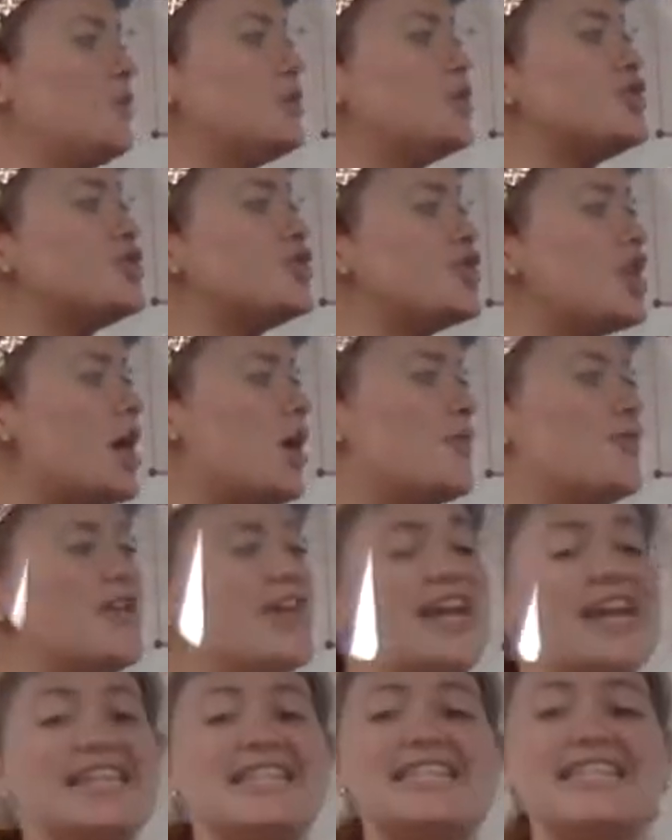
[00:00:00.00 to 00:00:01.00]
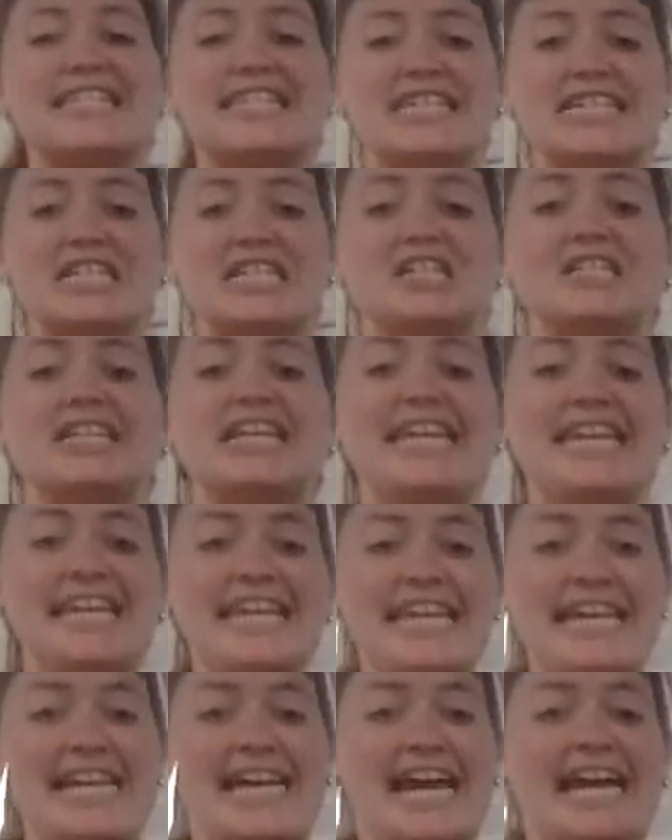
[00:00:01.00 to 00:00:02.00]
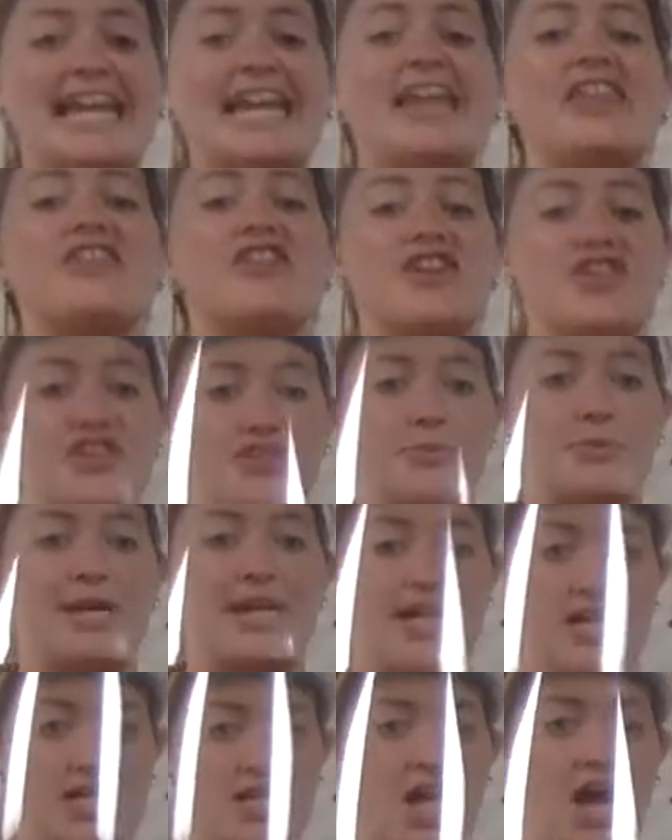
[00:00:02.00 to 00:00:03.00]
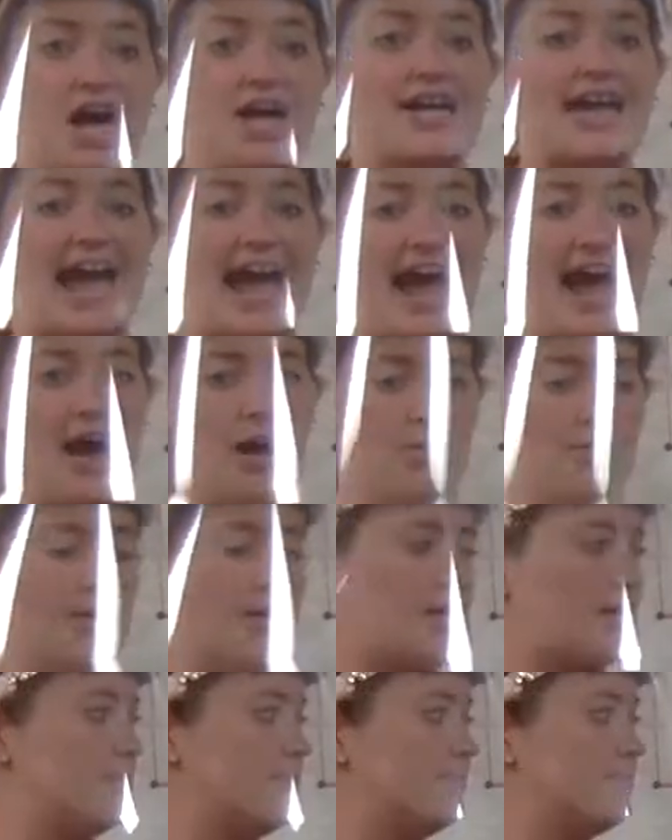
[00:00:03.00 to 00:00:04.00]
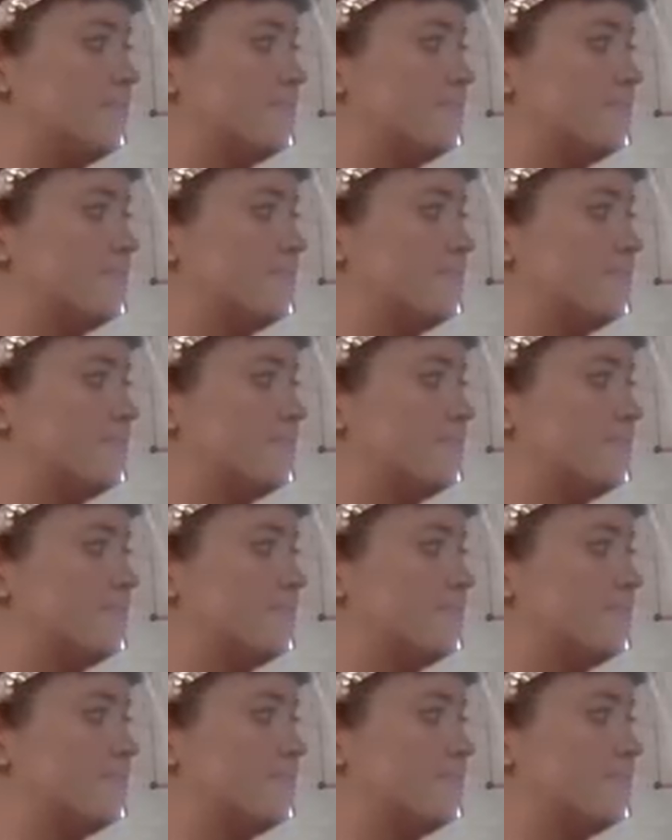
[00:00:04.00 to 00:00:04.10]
would show that it's still in the 3 o'clock hour.